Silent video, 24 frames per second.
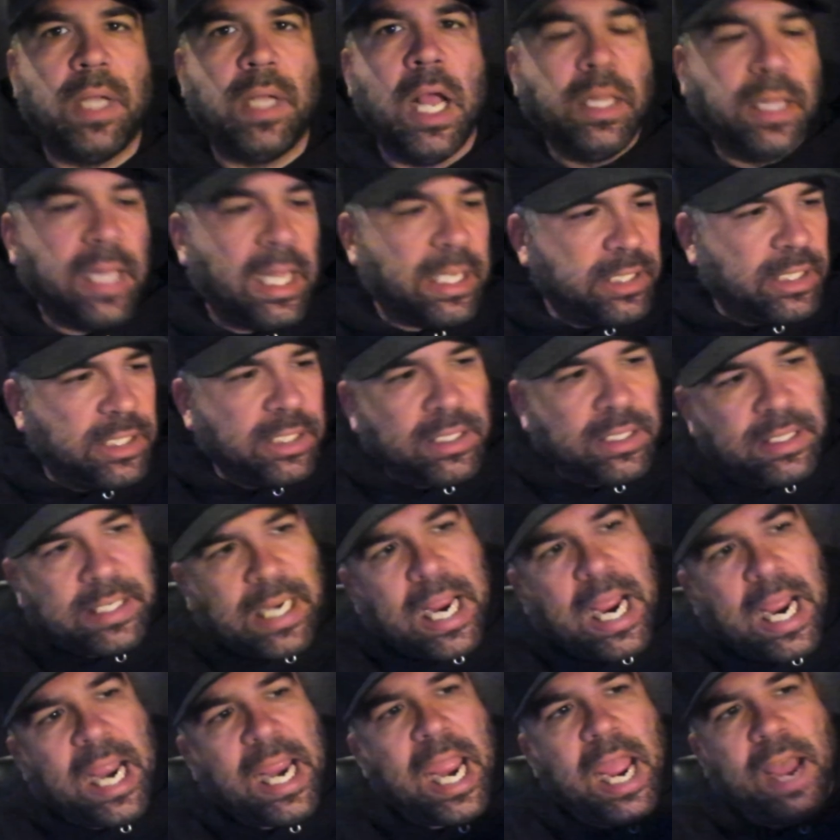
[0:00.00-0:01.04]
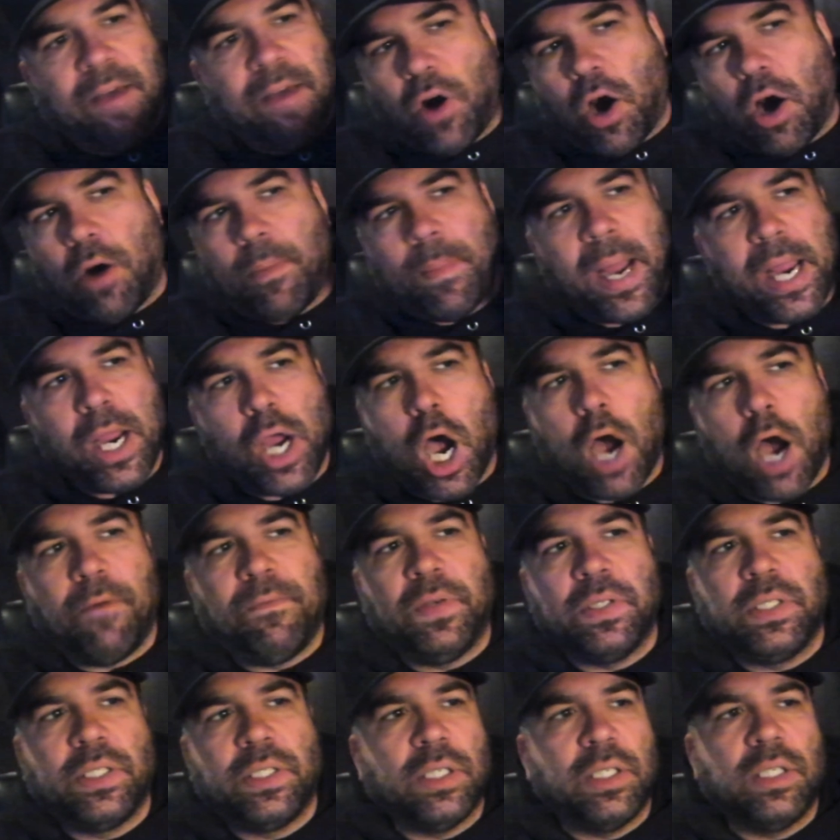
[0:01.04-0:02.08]
Let's just say I have all my
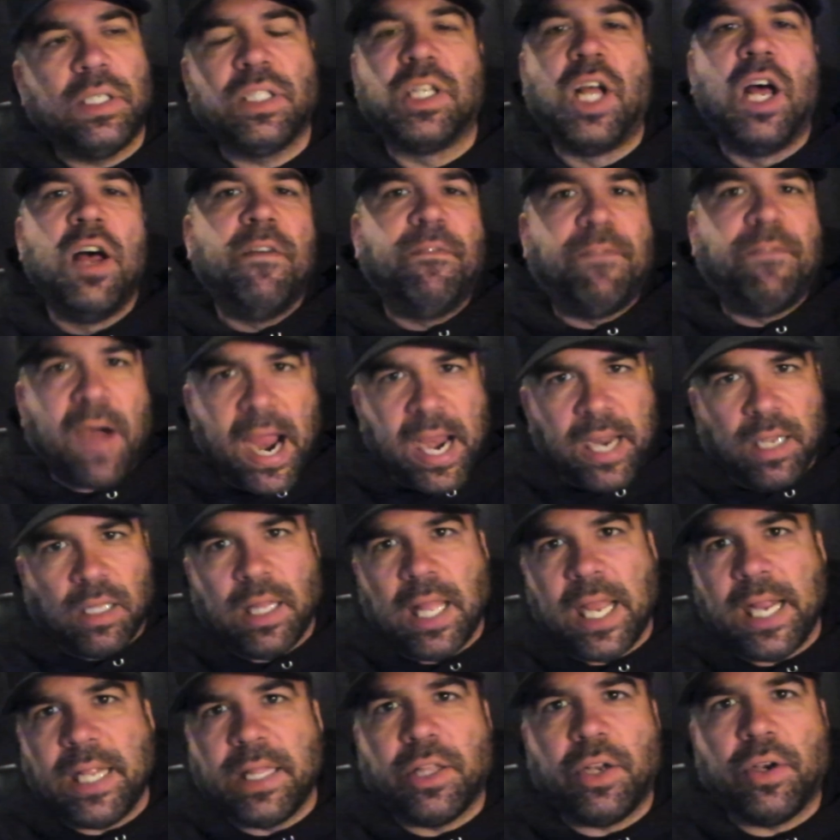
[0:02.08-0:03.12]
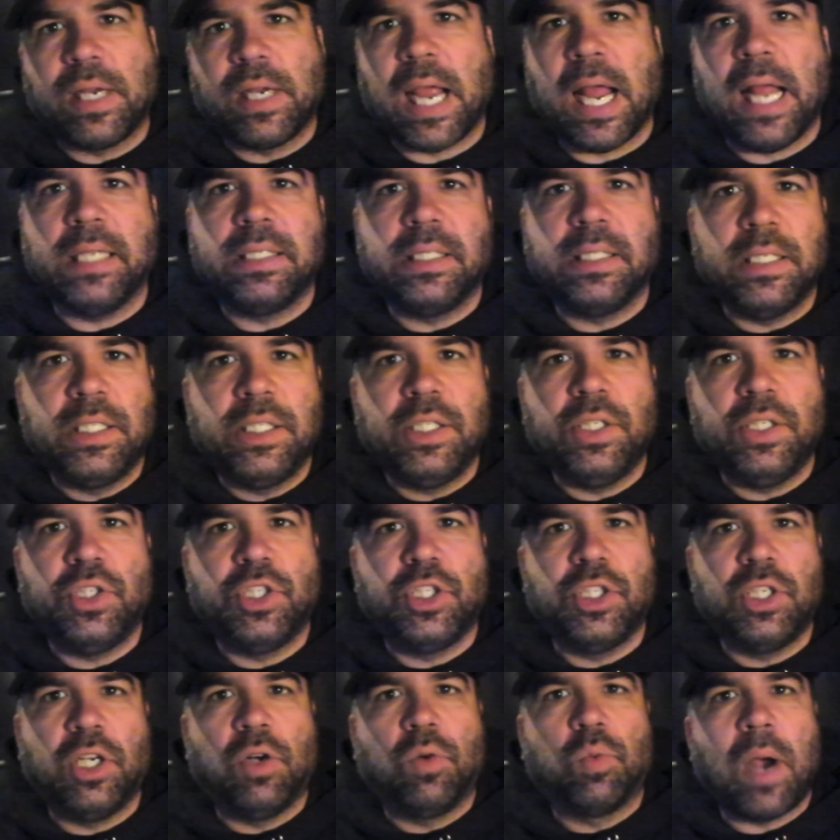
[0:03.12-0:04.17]
officers violate their
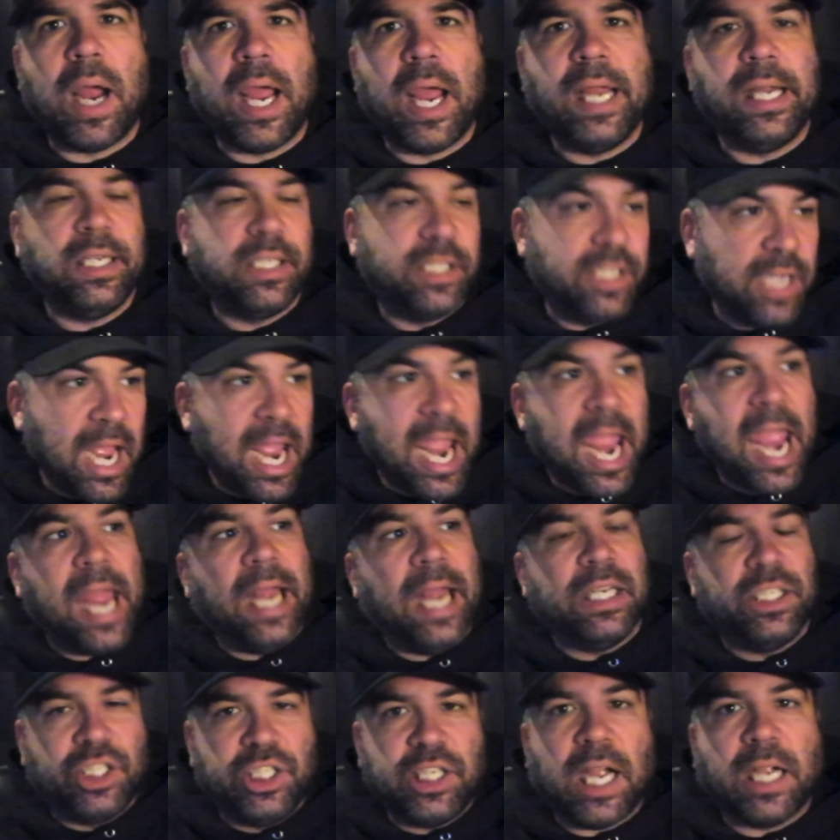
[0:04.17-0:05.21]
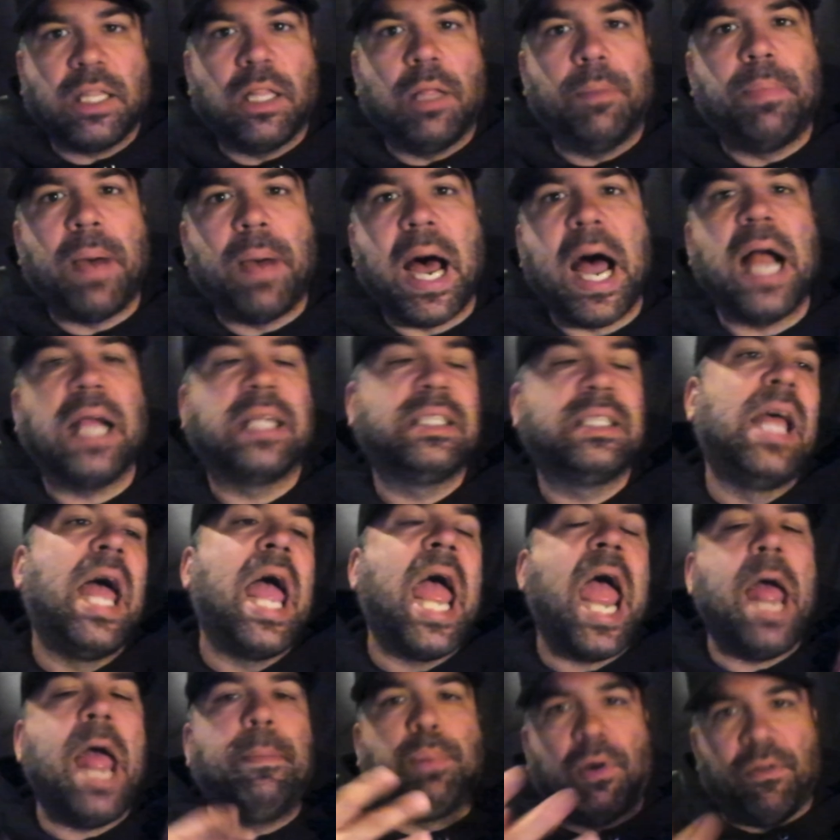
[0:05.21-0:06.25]
constitutional rights and check the box
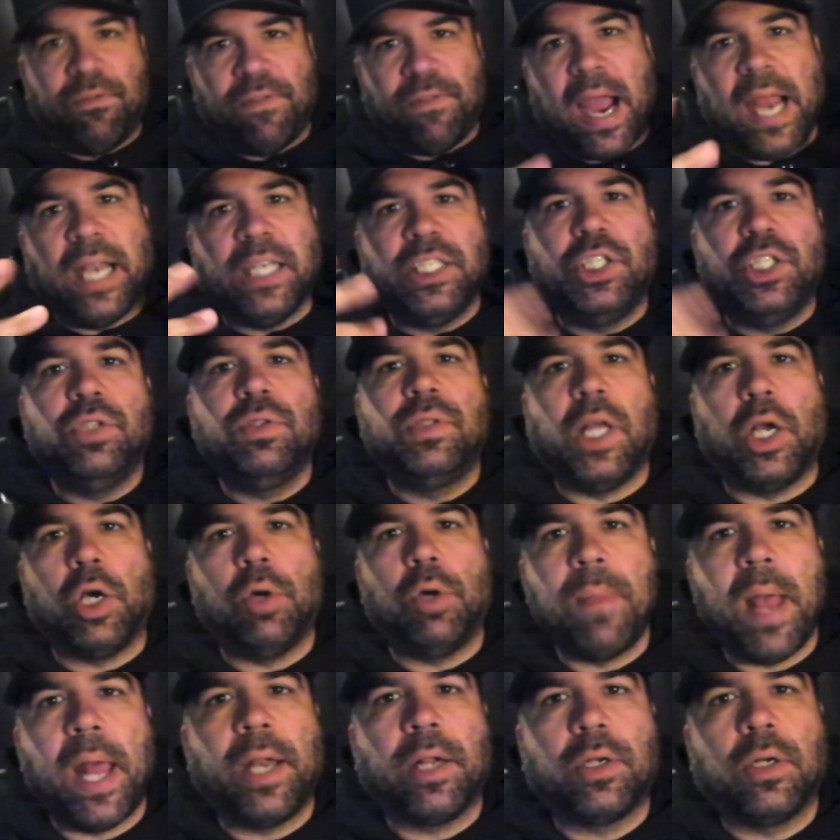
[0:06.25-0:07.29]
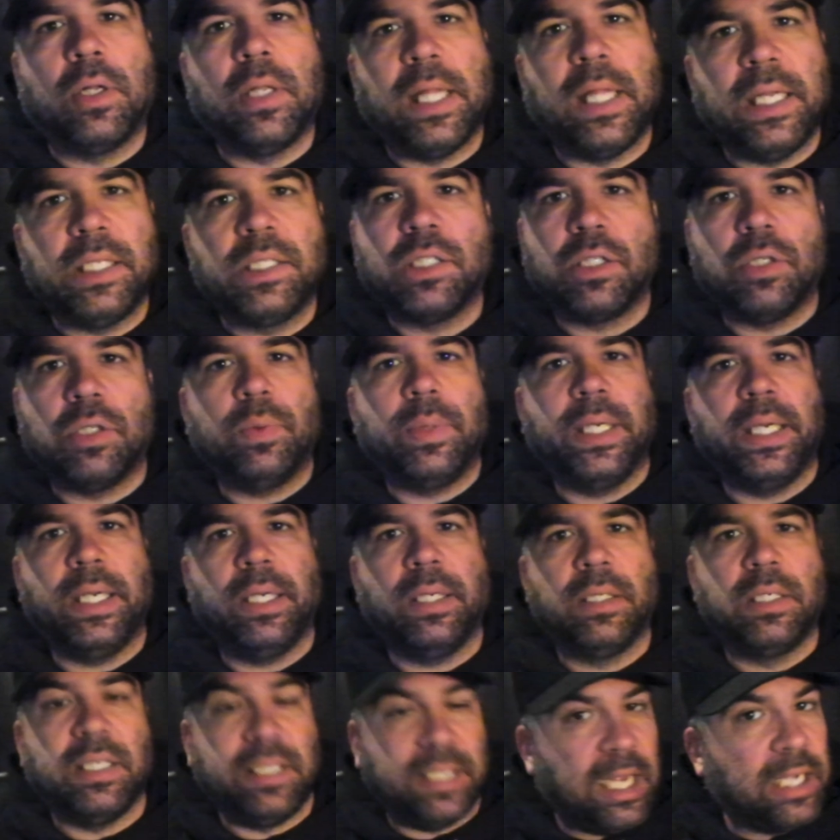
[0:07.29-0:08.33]
and provide you their medical history,
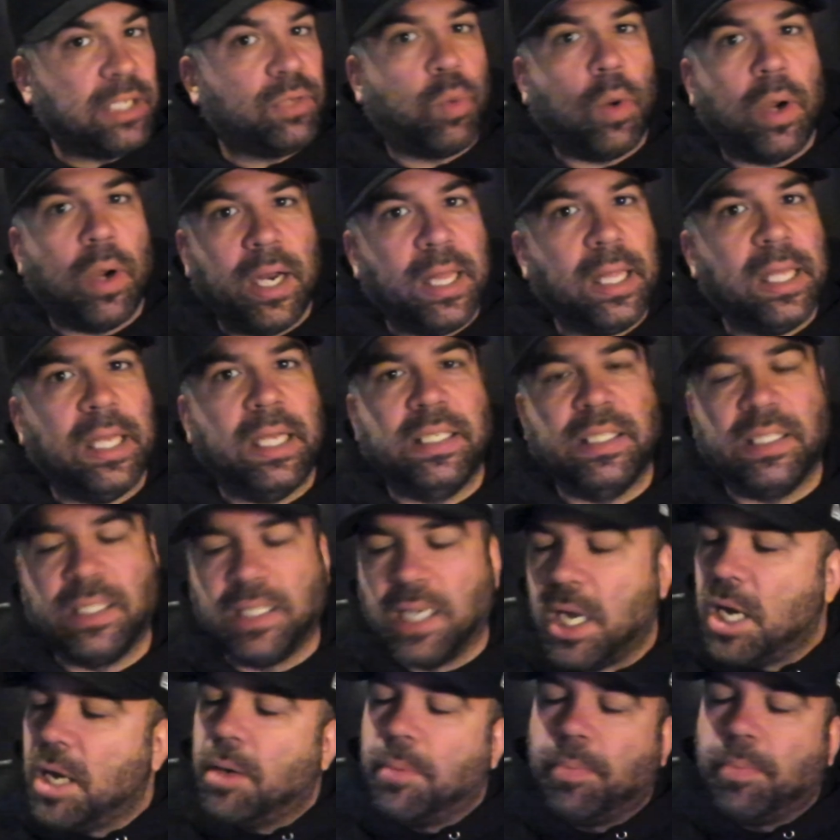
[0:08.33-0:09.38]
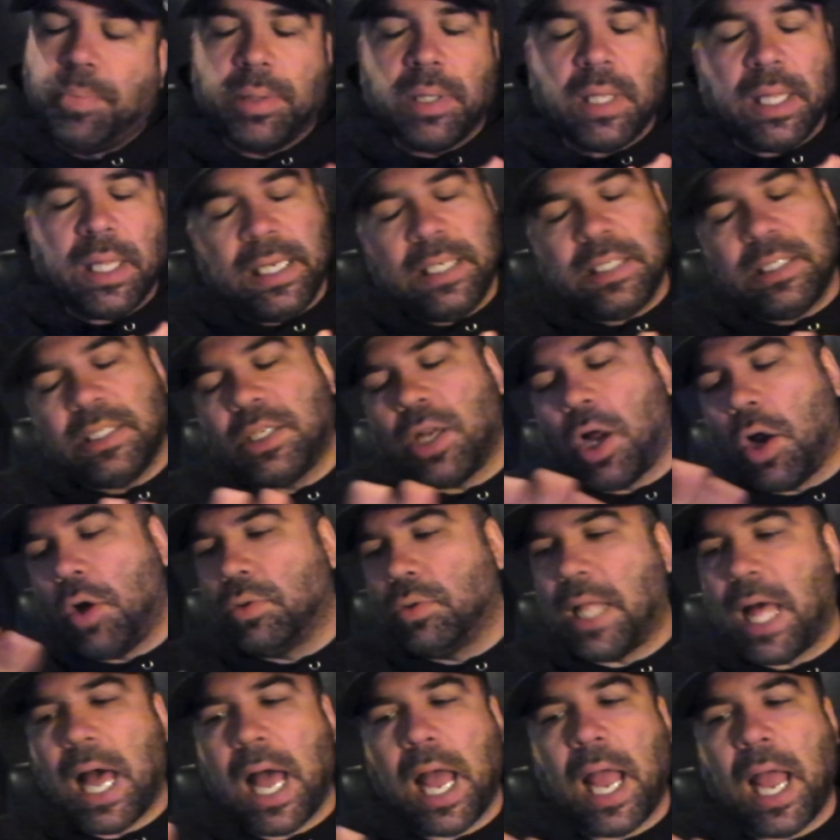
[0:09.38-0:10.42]
because that's what it is. Please don't
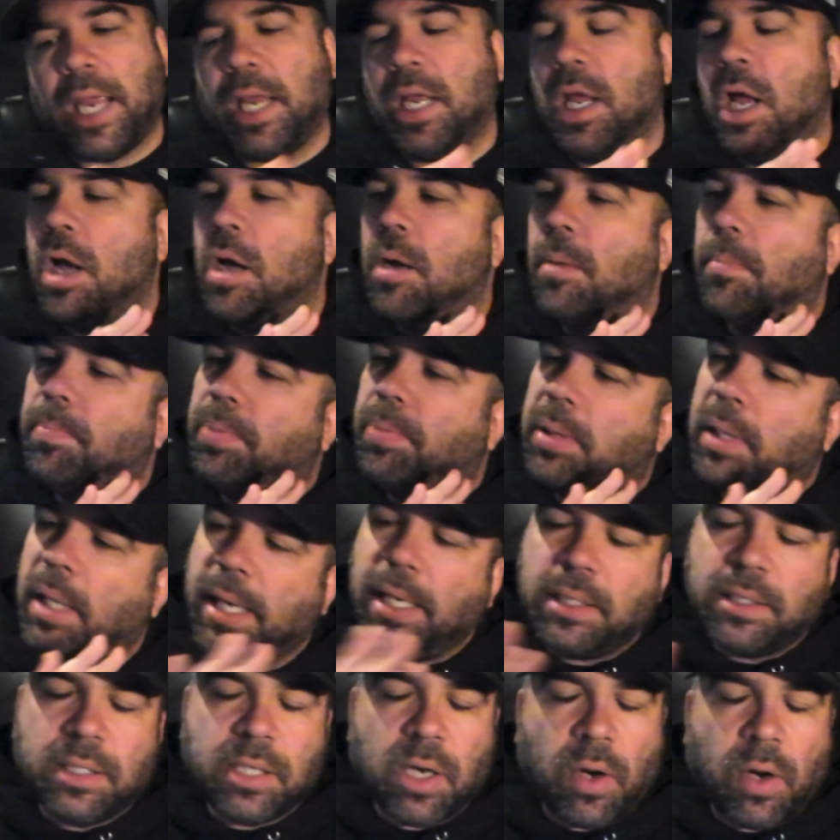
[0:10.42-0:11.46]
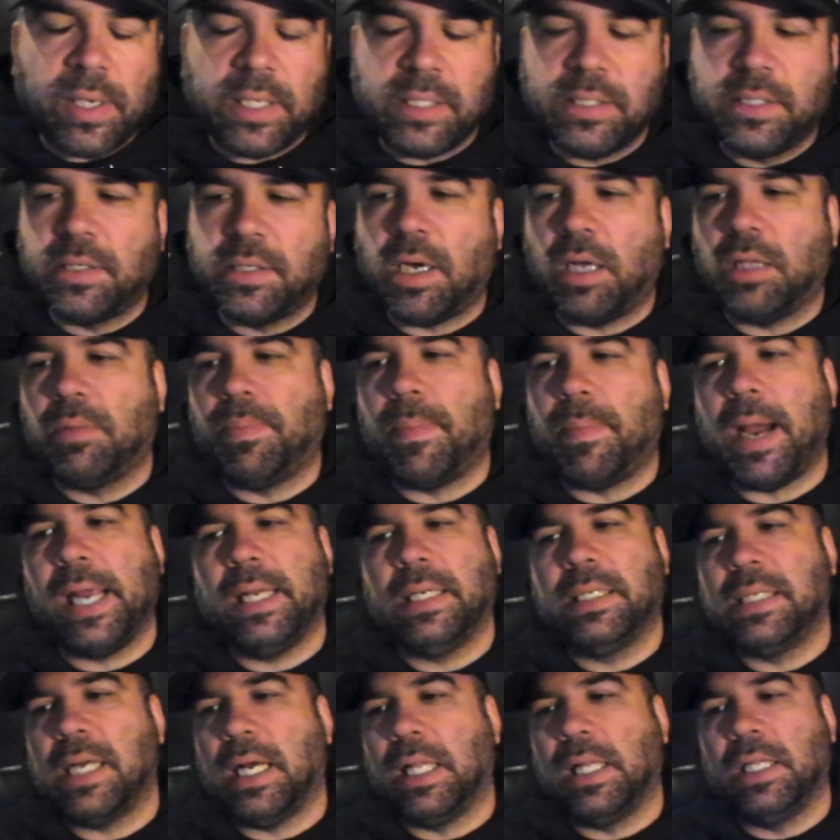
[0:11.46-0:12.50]
lie. Please don't insult my
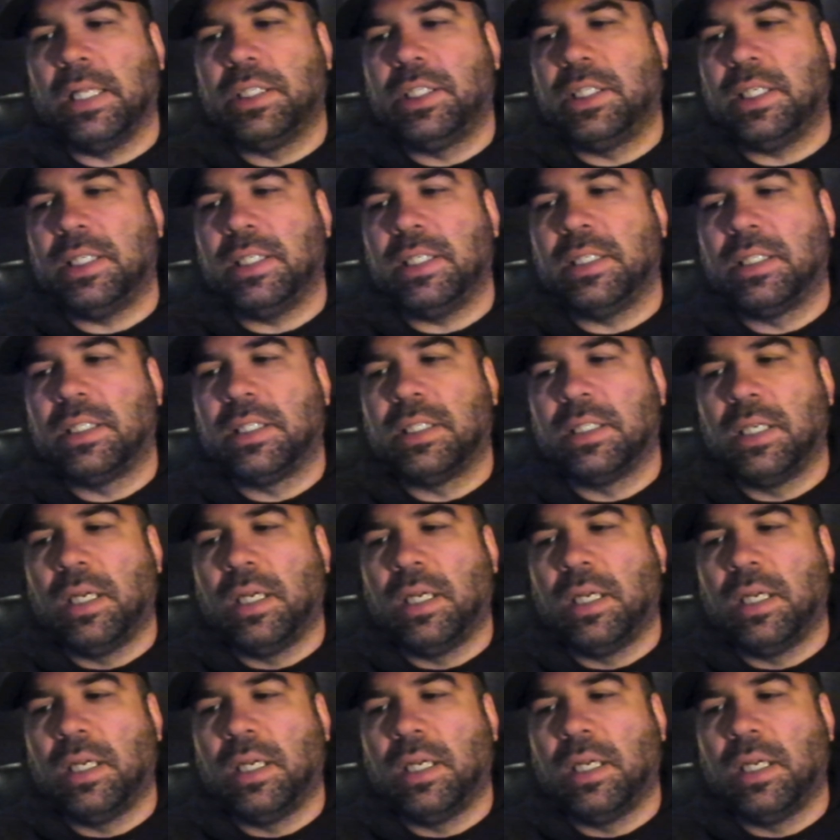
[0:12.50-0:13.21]
intelligence,